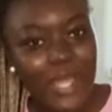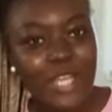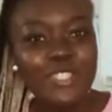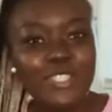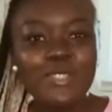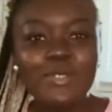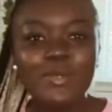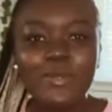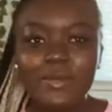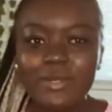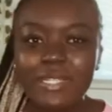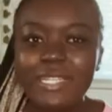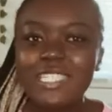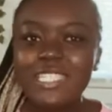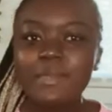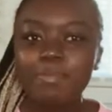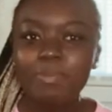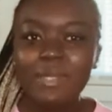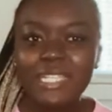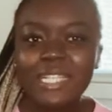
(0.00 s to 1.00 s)
School
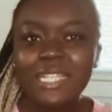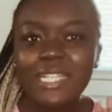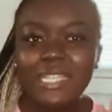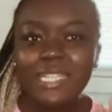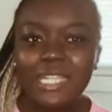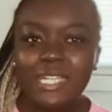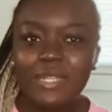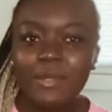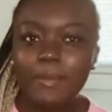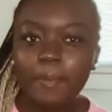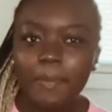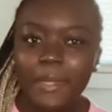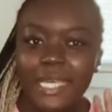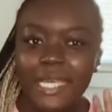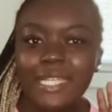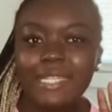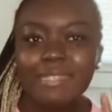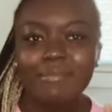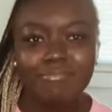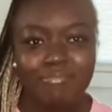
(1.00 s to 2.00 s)
has been a little
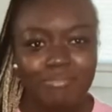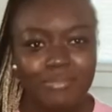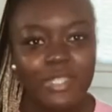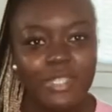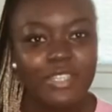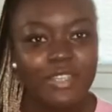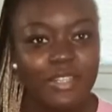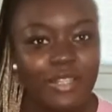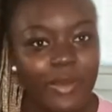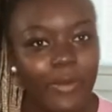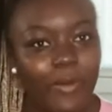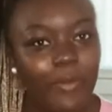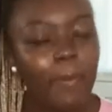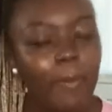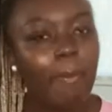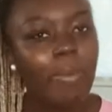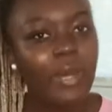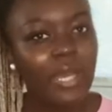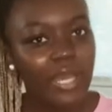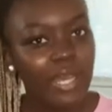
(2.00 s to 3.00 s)
bit, you know,
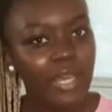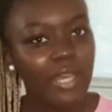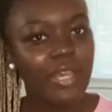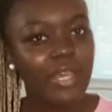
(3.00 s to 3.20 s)
but